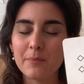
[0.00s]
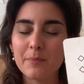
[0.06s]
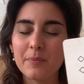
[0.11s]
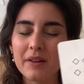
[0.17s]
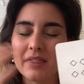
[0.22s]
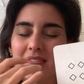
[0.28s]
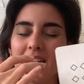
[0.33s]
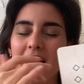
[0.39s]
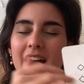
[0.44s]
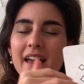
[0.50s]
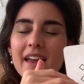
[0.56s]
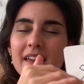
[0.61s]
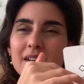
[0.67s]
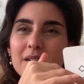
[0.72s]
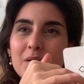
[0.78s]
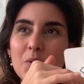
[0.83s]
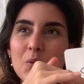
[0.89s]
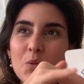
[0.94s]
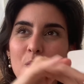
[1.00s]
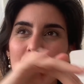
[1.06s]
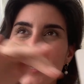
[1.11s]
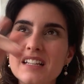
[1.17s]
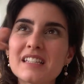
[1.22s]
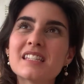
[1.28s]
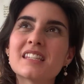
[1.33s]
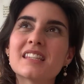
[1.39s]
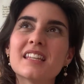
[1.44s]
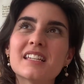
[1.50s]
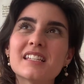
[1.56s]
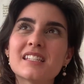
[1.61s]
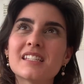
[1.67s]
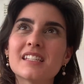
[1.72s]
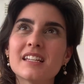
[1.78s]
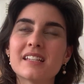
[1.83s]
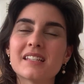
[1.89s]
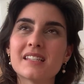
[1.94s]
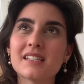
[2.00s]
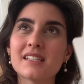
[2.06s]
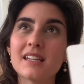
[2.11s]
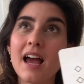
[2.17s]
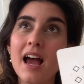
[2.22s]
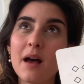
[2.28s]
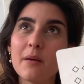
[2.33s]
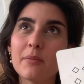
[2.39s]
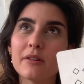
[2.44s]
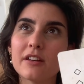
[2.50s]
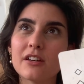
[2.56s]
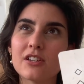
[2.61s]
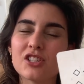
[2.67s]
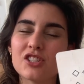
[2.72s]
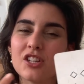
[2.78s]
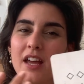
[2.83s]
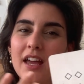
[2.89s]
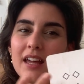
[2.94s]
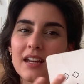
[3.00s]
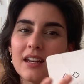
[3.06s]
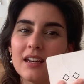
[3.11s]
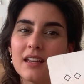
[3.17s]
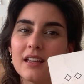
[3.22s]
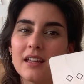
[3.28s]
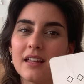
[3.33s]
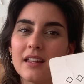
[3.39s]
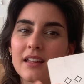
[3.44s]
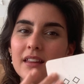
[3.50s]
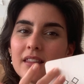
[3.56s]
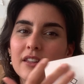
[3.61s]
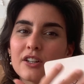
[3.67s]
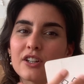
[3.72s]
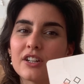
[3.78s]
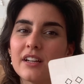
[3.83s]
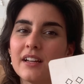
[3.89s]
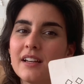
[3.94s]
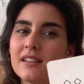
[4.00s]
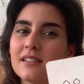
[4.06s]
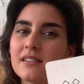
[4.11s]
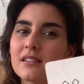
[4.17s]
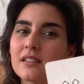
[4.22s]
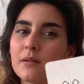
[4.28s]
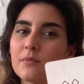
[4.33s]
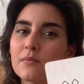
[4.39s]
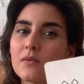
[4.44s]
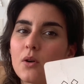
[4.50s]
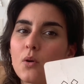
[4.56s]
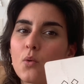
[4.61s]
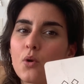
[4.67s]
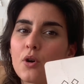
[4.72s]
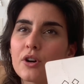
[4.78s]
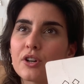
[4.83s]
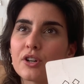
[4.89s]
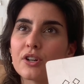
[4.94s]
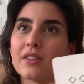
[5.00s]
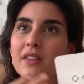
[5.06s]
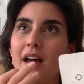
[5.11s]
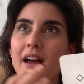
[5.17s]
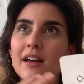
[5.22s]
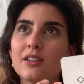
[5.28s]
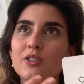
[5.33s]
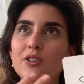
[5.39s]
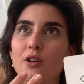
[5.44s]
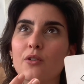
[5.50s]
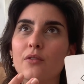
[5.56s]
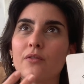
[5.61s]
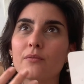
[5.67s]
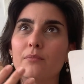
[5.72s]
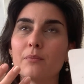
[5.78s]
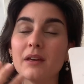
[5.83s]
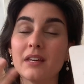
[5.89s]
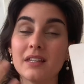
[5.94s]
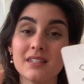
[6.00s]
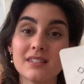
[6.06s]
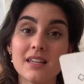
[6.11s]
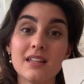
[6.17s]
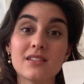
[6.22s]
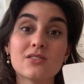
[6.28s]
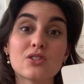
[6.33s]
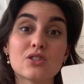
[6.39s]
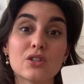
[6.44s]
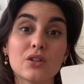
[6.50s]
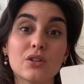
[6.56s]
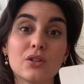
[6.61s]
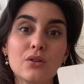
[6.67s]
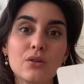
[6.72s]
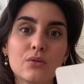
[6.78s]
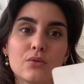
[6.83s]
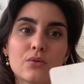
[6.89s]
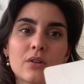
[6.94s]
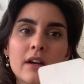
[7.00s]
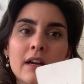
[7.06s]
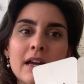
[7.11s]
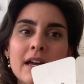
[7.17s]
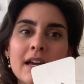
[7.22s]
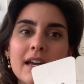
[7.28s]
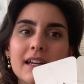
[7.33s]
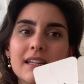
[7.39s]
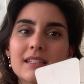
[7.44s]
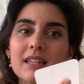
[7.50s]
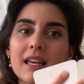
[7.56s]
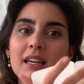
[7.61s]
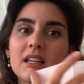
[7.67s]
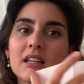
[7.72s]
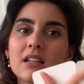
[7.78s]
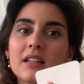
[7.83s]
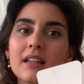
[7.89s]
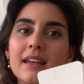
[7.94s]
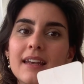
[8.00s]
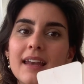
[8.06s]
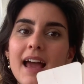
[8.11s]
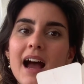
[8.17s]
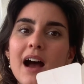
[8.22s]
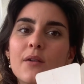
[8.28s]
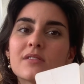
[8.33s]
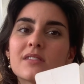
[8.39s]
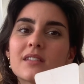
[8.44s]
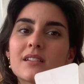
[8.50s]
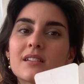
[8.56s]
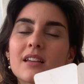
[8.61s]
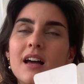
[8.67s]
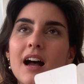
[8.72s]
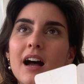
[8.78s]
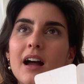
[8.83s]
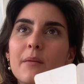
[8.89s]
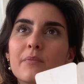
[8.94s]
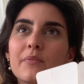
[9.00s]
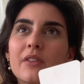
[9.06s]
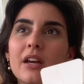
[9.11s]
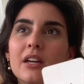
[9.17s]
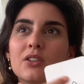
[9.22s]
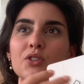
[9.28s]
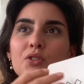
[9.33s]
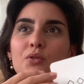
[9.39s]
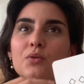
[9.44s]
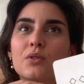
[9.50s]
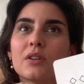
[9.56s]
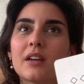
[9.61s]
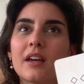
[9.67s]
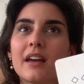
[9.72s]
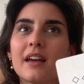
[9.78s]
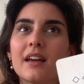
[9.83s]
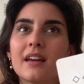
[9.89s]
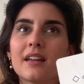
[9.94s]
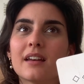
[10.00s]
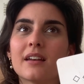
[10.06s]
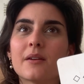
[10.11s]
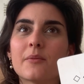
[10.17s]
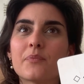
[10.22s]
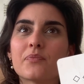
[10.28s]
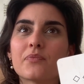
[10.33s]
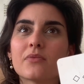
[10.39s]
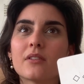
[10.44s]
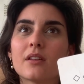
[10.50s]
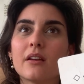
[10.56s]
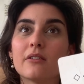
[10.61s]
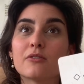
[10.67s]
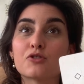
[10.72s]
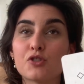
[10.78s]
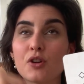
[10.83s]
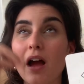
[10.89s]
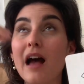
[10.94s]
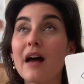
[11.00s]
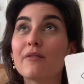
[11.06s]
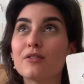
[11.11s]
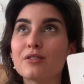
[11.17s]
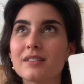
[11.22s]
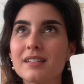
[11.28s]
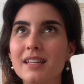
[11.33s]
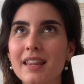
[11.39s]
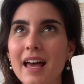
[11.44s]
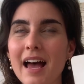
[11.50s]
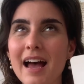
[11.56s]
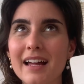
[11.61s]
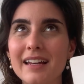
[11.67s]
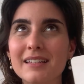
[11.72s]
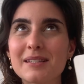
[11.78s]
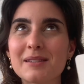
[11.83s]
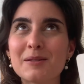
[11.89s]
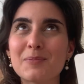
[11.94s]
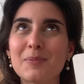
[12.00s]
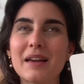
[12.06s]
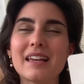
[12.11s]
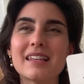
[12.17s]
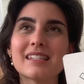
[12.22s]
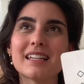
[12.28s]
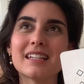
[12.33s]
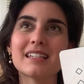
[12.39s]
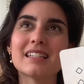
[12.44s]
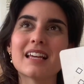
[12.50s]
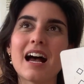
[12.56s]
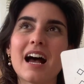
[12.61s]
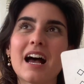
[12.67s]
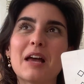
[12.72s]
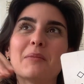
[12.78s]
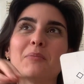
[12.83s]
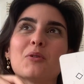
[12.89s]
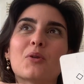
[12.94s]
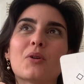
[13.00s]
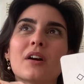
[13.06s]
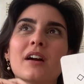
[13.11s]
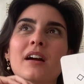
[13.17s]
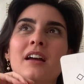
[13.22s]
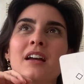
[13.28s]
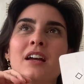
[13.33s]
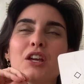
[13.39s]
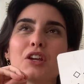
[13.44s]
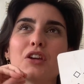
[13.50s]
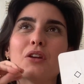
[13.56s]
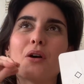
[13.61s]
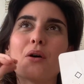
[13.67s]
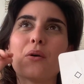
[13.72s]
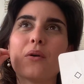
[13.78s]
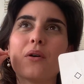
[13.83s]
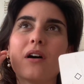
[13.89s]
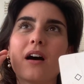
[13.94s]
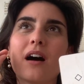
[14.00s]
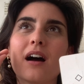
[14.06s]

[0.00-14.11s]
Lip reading: But then once this is established and there is some order that, you know, makes sense to you, it's like now is the time that you can travel to that space and time, or, you know,